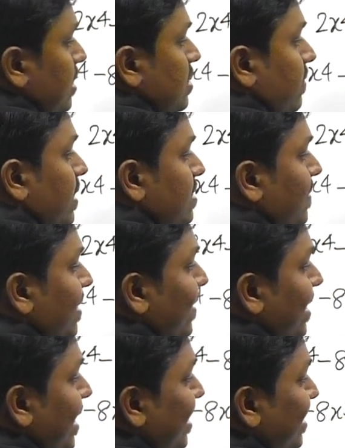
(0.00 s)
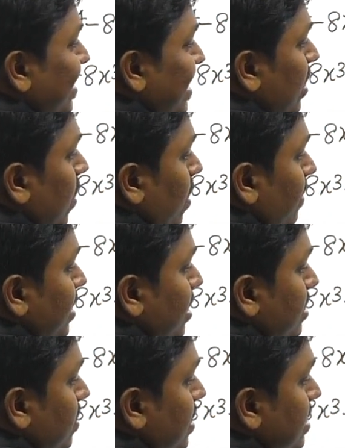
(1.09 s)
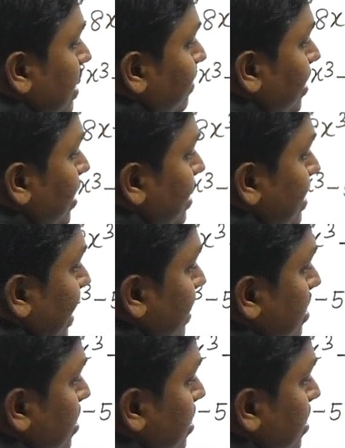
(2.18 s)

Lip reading: So friends, when we take 3 common, so this can be written as x